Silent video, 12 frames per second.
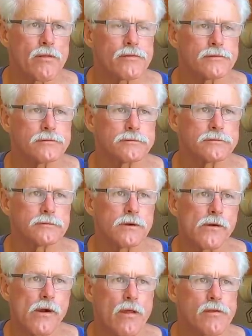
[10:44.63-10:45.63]
So
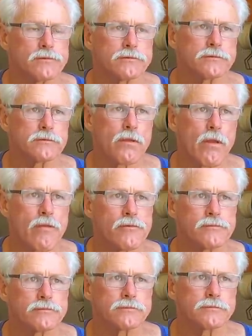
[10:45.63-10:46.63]
Um, we
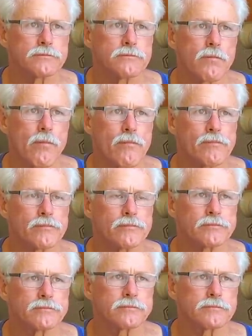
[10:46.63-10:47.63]
won't be specific
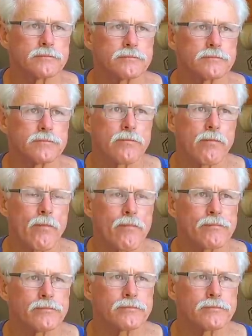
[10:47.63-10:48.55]
about that, but I think